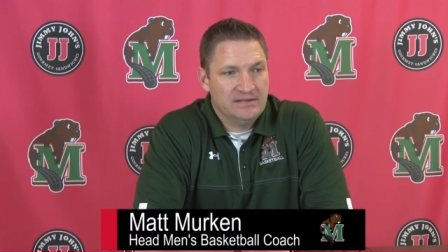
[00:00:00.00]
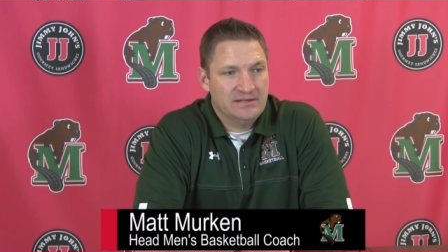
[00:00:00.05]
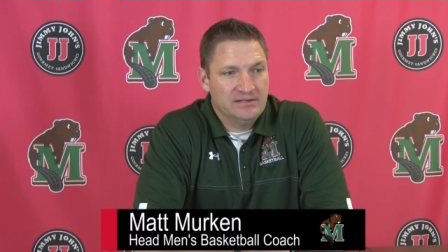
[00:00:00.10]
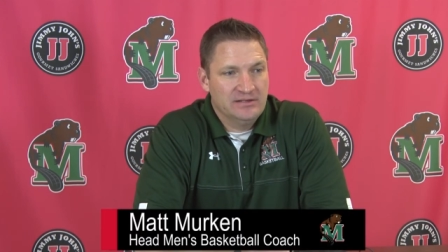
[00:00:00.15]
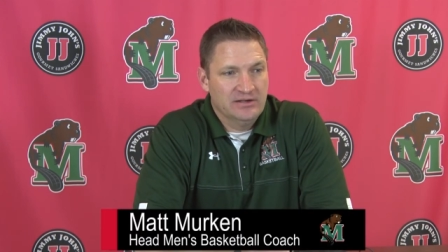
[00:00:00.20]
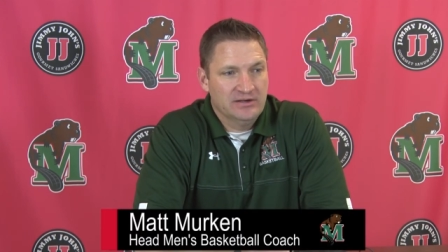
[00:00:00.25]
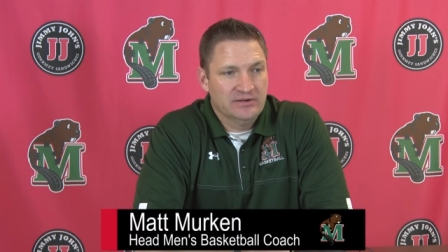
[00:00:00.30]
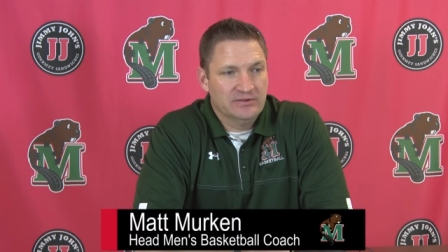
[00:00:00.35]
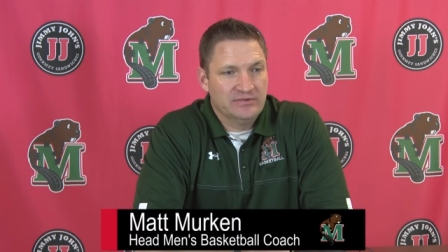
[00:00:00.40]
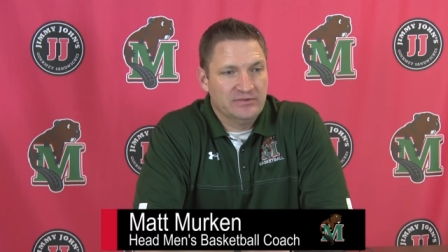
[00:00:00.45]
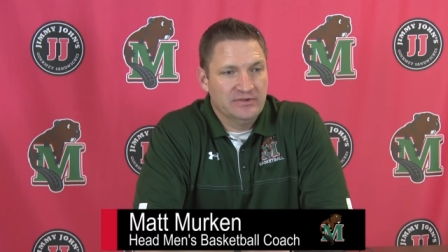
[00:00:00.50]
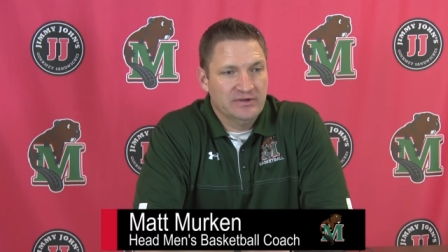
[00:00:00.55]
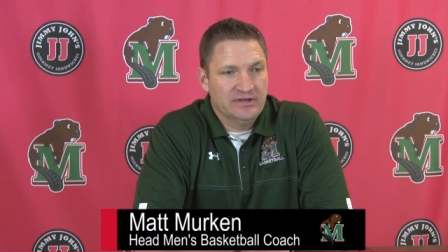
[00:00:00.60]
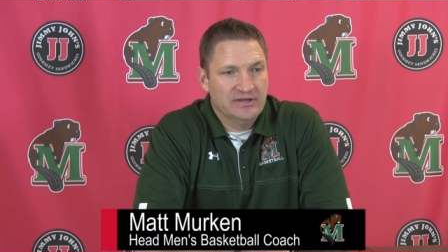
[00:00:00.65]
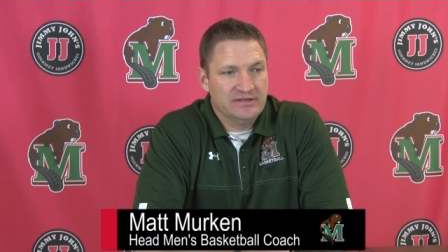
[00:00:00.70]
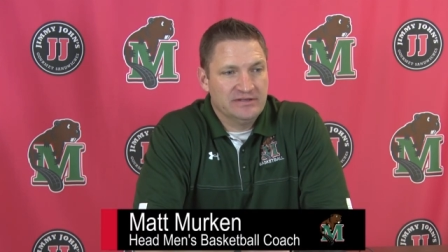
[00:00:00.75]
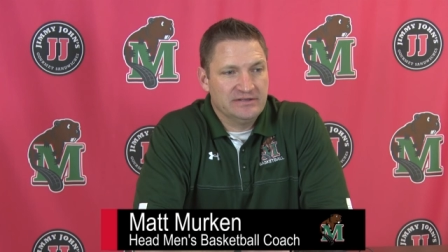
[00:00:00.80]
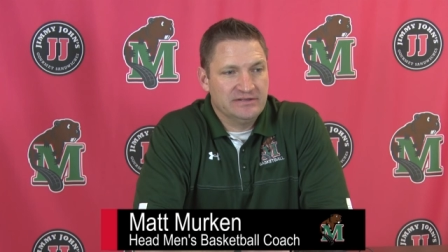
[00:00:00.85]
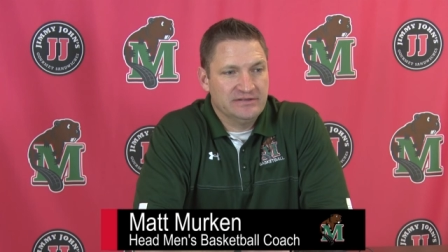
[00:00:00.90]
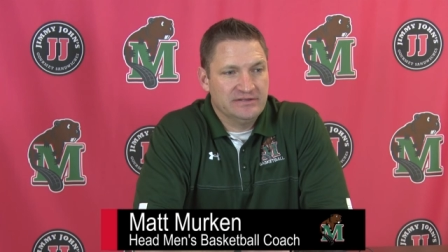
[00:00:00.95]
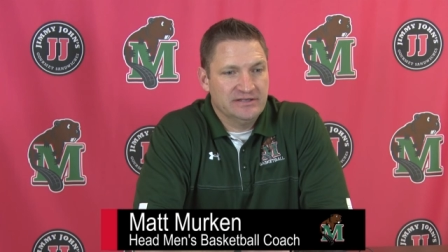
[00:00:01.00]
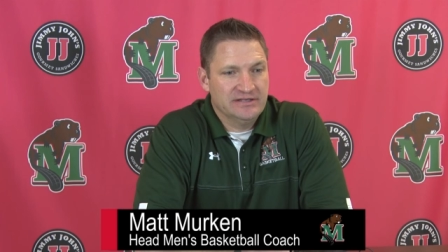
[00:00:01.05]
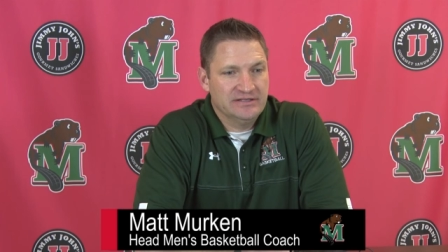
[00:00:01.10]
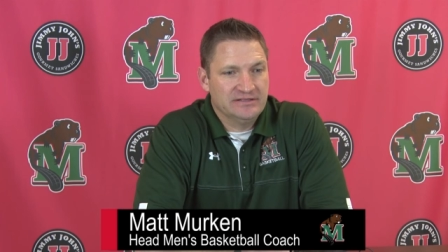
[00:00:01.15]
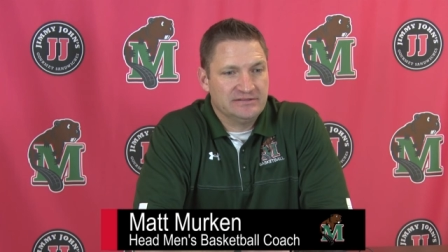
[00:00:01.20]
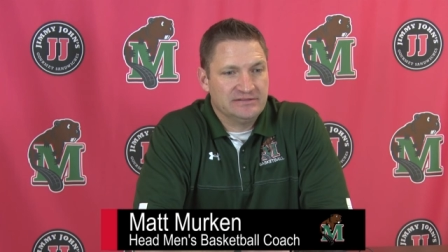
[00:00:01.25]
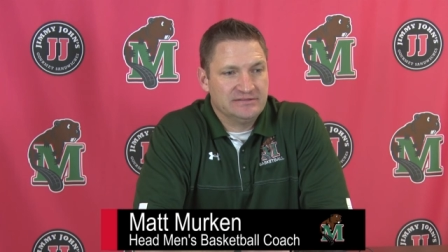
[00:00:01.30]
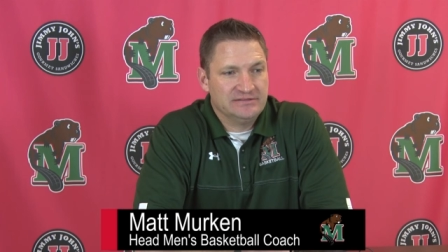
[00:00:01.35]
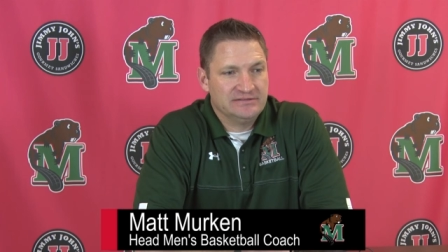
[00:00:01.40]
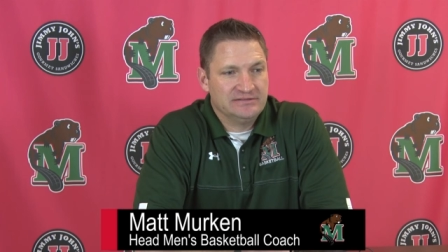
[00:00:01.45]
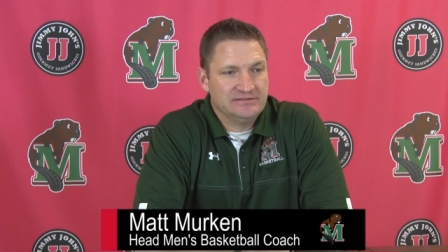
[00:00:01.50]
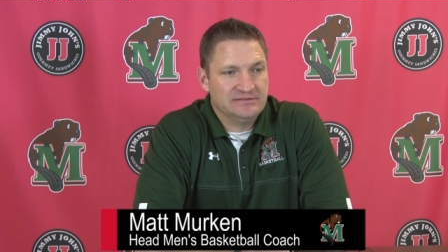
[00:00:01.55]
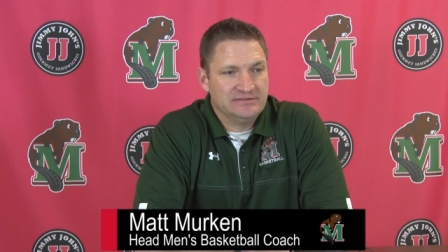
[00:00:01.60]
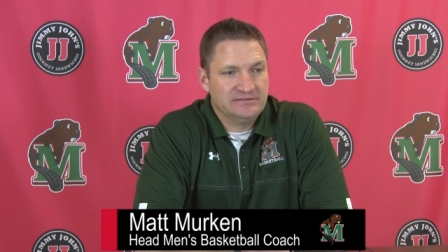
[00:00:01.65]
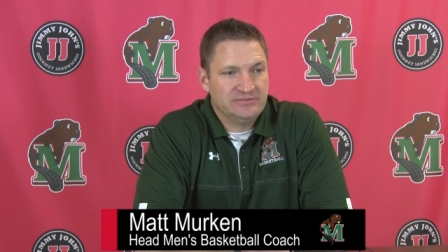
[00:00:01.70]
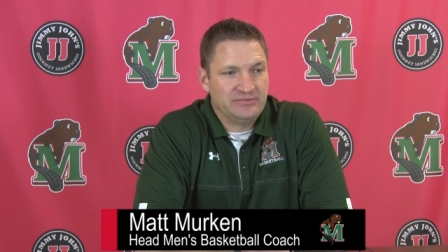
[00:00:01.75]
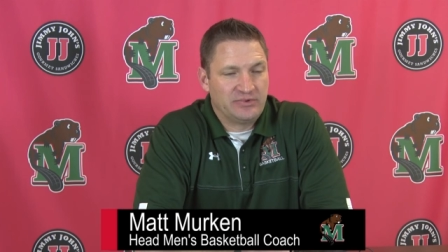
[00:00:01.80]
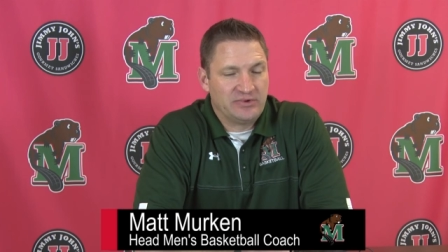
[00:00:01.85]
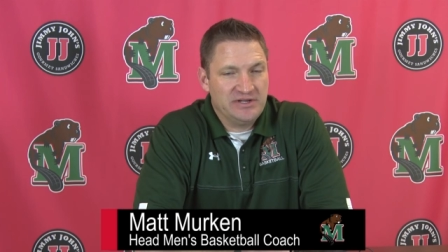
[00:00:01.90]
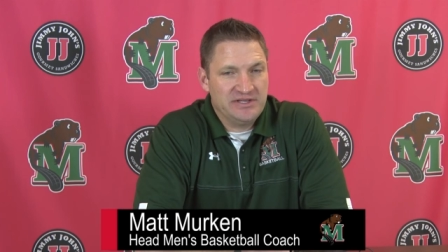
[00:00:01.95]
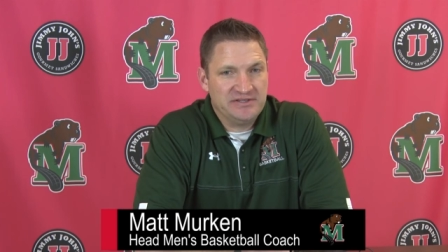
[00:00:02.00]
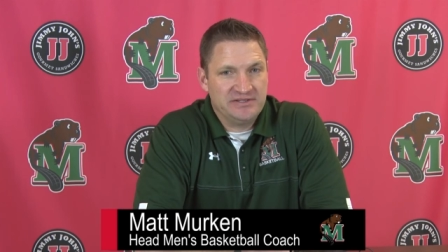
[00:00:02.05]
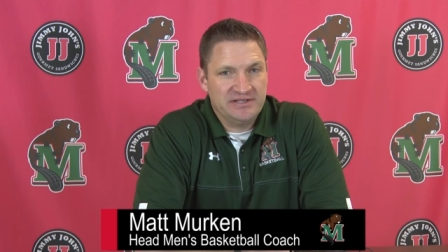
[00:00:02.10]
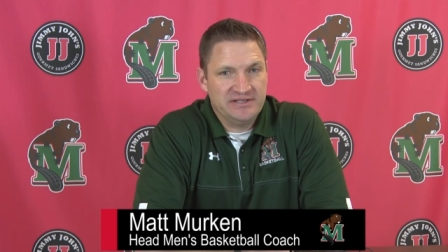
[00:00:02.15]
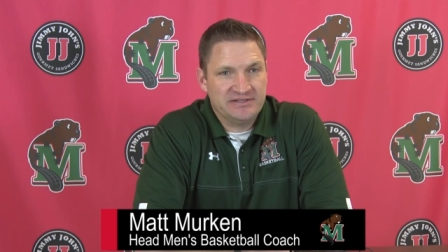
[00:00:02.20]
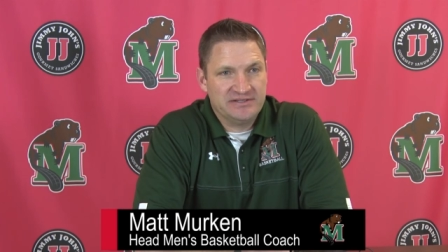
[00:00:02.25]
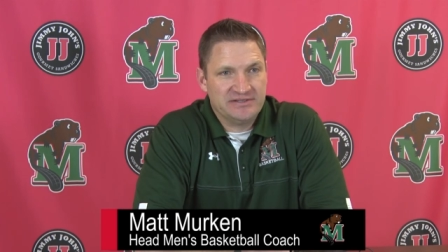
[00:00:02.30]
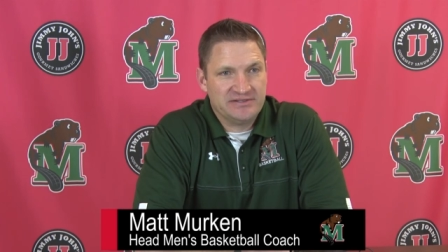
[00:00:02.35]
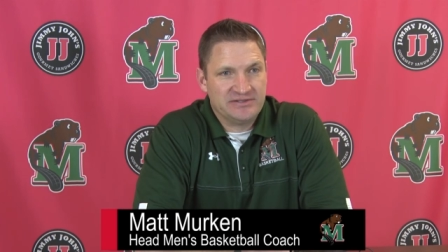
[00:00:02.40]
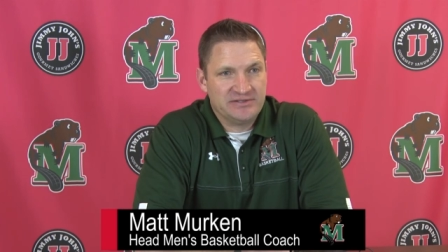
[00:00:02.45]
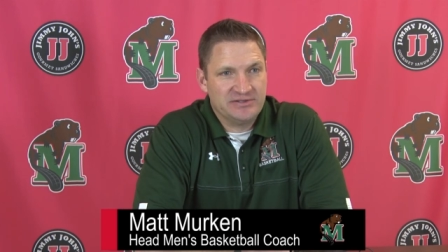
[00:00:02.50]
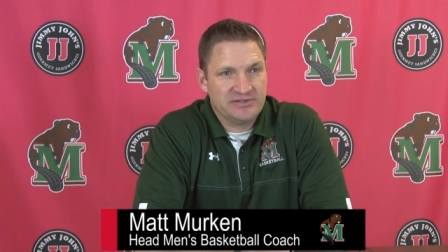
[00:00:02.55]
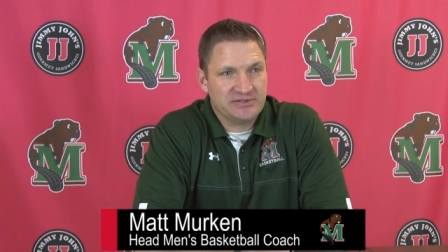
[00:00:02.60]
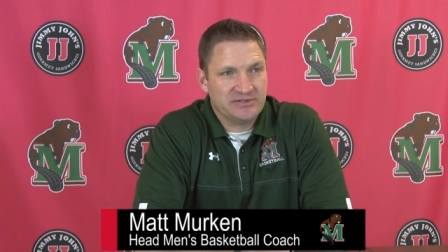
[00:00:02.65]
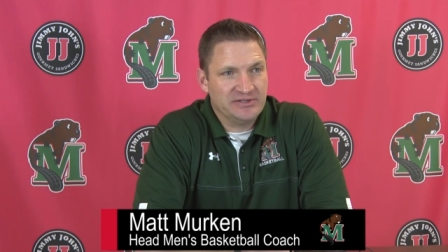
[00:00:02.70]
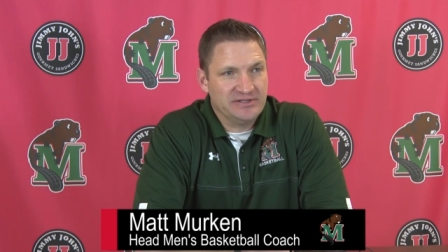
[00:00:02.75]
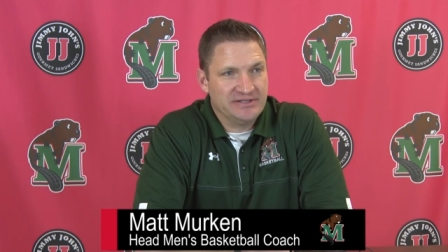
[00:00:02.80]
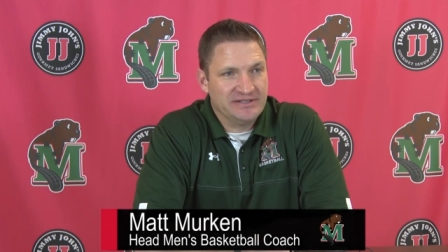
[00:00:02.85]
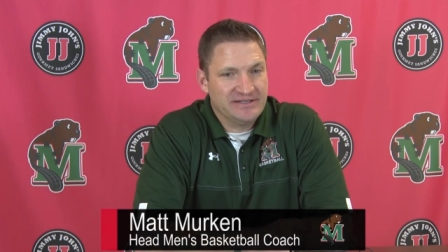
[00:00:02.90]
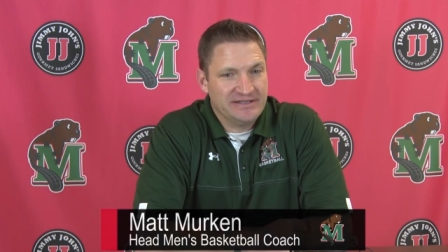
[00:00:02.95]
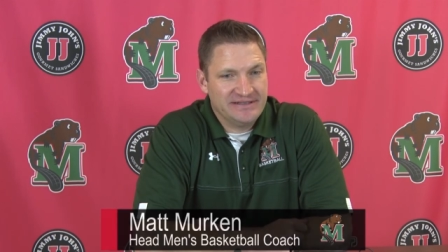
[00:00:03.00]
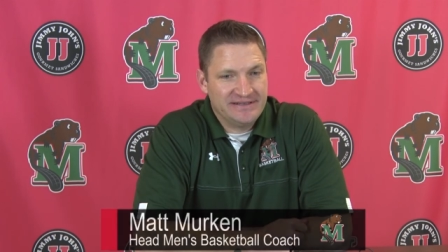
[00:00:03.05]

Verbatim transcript: you know the the is usually